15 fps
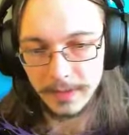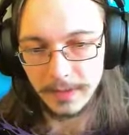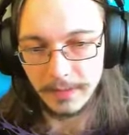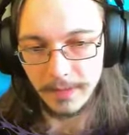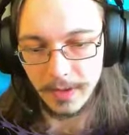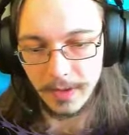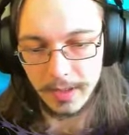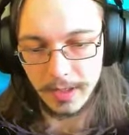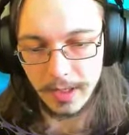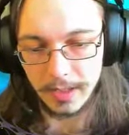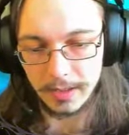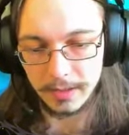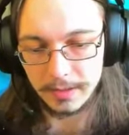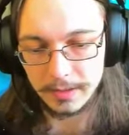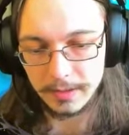Very
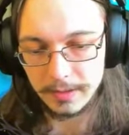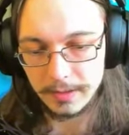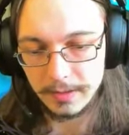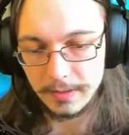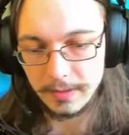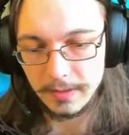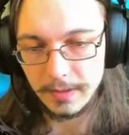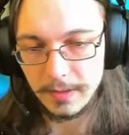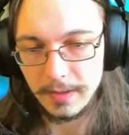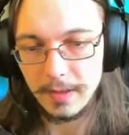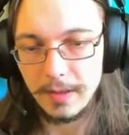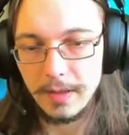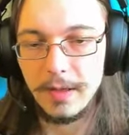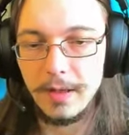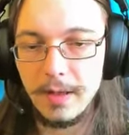nice.
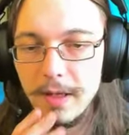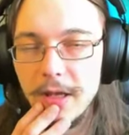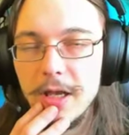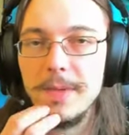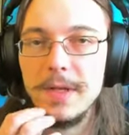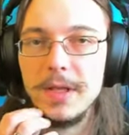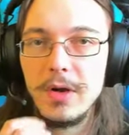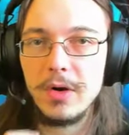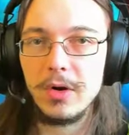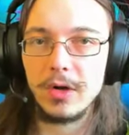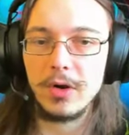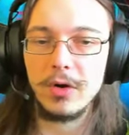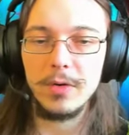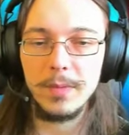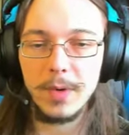I bet the
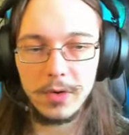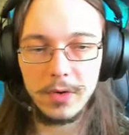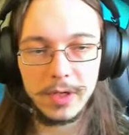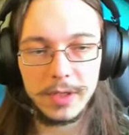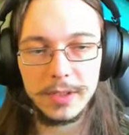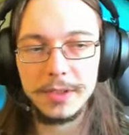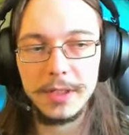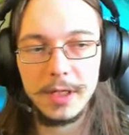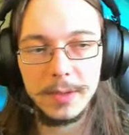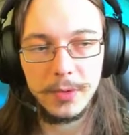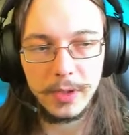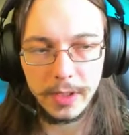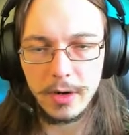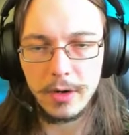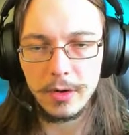hardcore mode is uh,
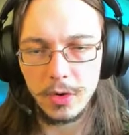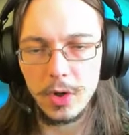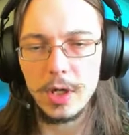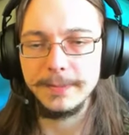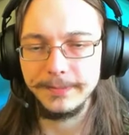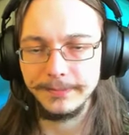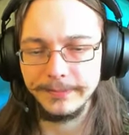pretty hardcore.